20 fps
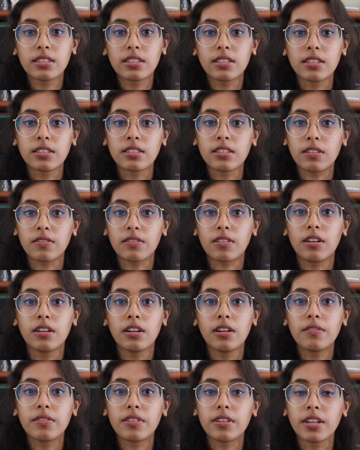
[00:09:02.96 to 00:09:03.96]
incidents of
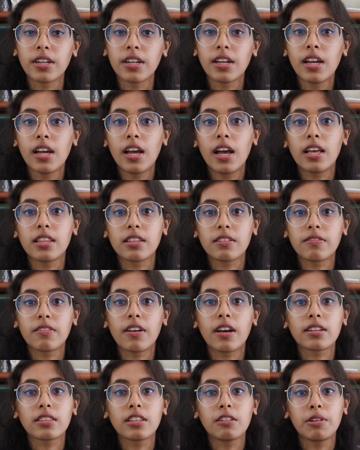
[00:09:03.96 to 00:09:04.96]
carnivory and the
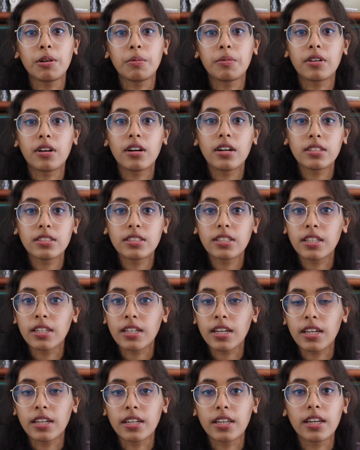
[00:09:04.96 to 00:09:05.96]
fact that we were
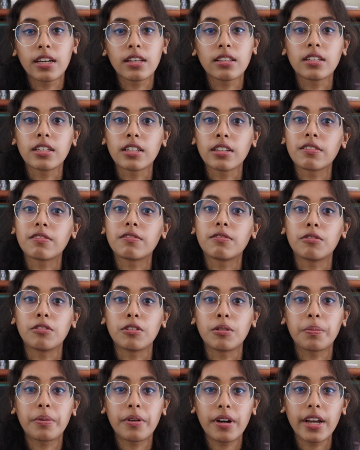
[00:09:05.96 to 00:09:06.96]
hunting and killing
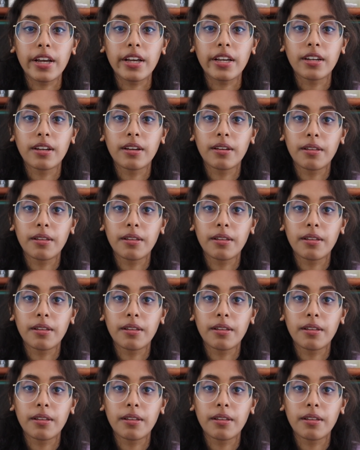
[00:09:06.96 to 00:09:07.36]
for prey.